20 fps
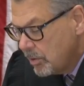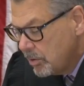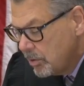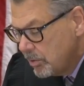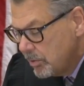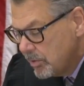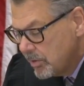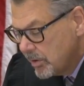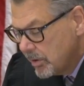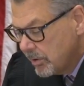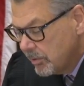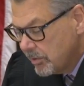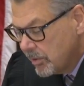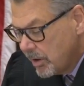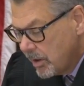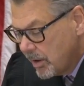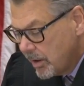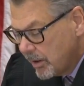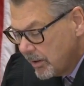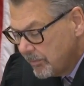
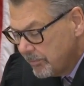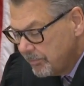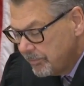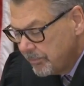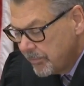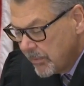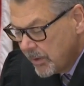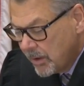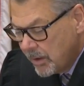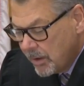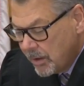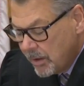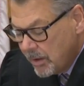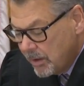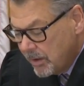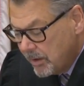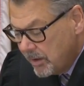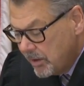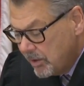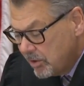209.
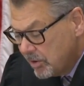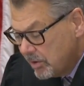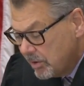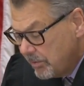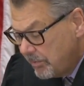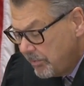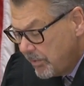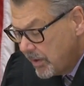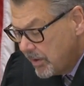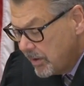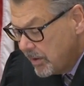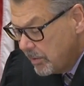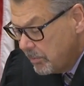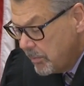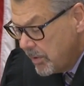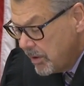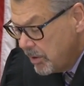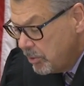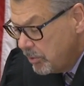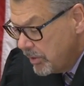In addition, the defendant
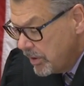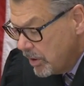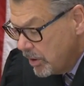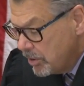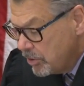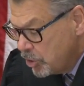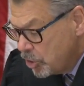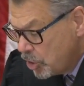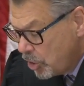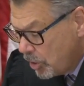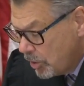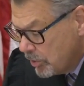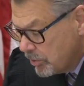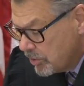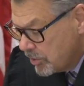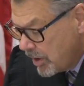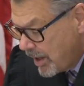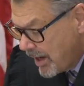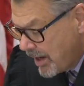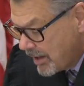admitted to the
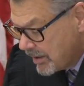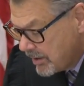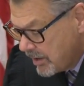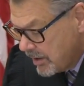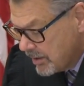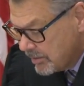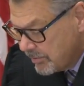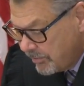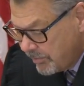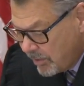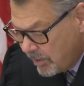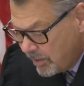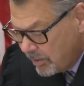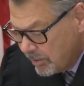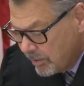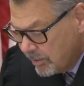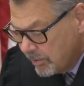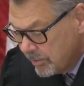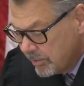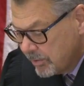uncharged act as
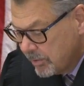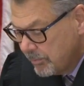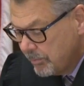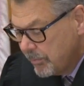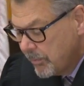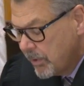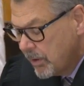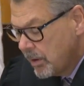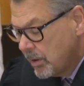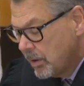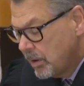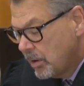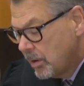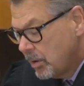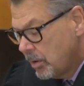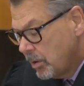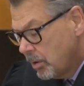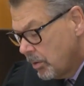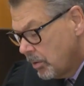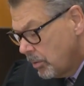follows.
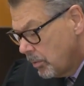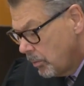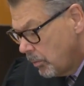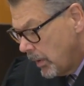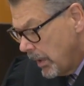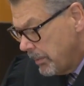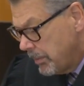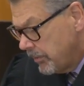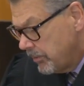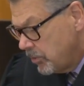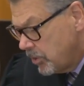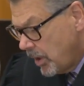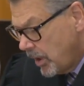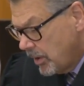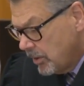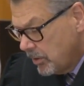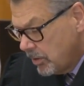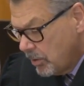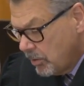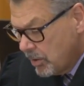Rape of
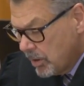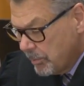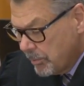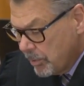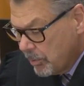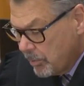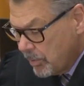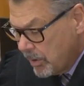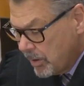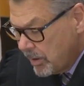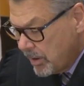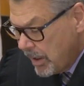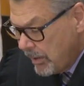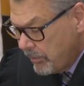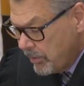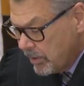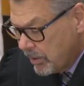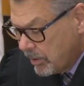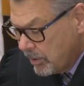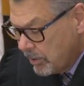Jane Doe number one
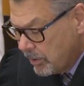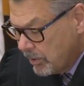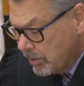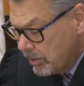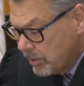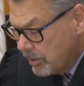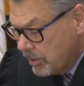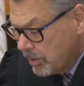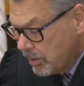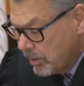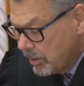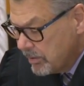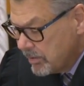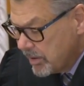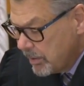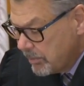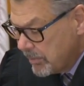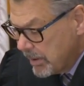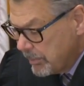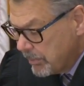having occurred on
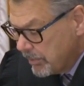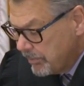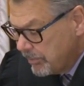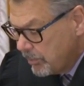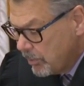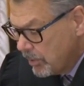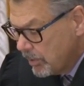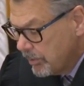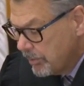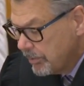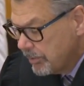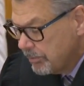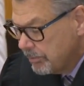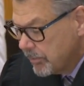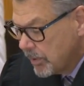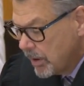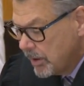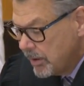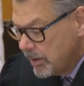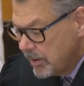September 4th,
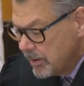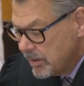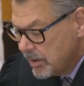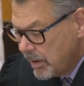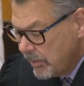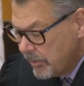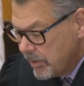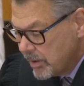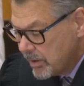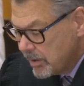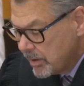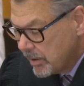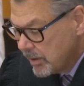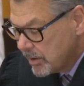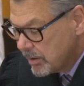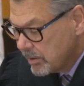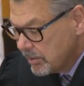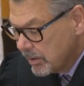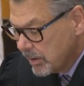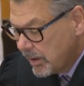
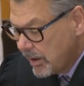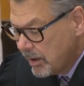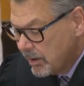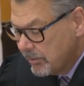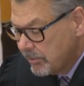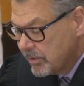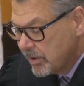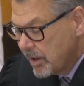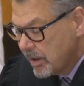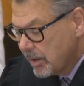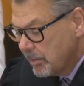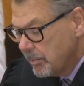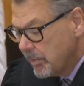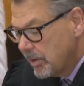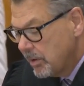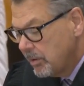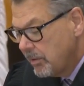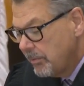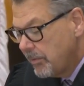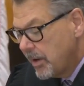1976 in the County of
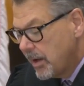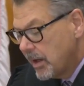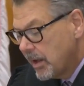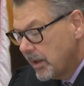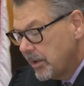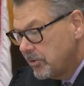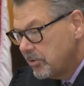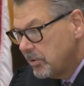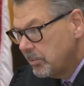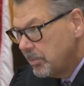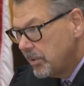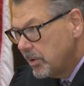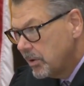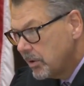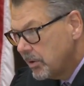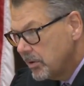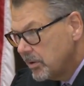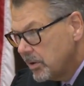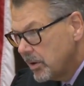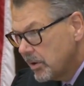Sacramento, a violation of
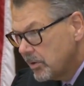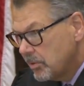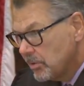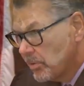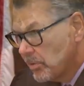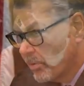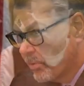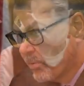Penal Code Section